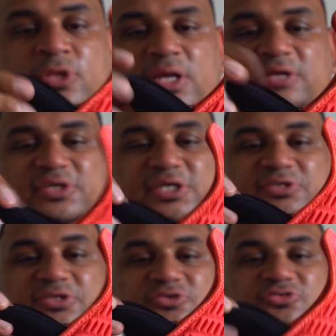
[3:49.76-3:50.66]
it's
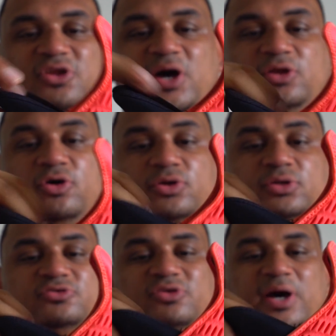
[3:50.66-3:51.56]
easy to slide
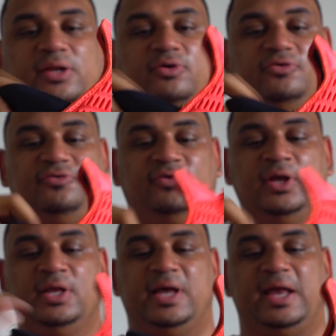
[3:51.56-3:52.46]
on, slide off,
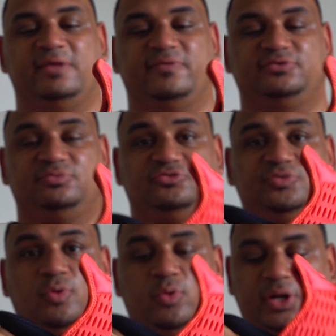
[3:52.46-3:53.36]
and there is some
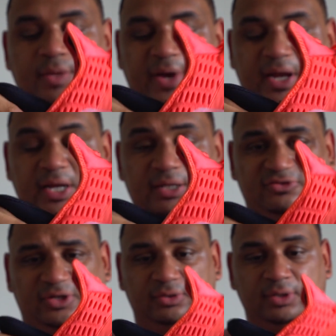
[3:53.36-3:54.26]
support in the back.
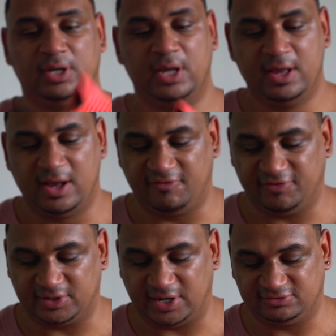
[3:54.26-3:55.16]
So I
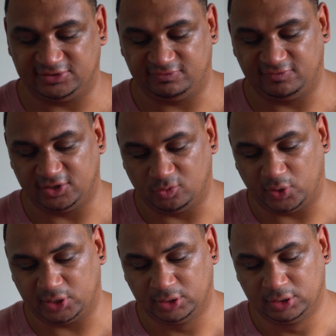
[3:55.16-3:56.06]
think that's definitely a
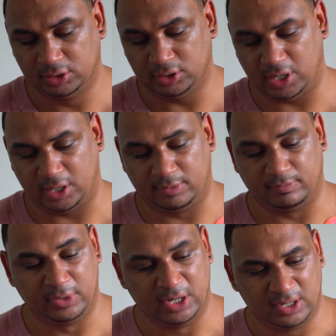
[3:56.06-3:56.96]
win.
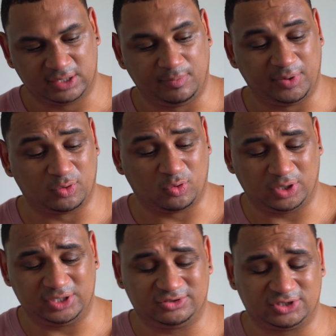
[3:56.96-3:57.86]
The build
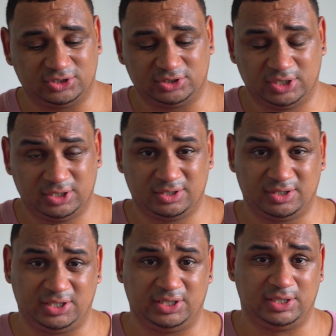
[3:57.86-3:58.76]
quality is good.
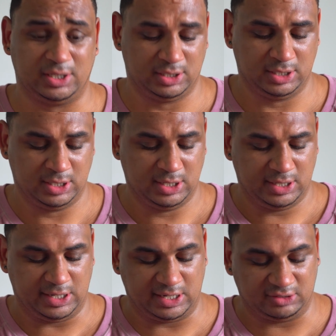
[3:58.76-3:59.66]
The
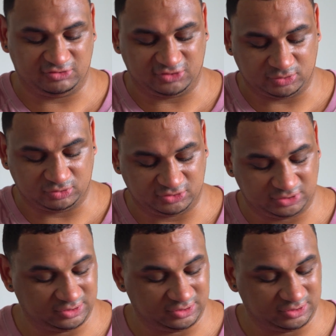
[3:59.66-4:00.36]
inner sole's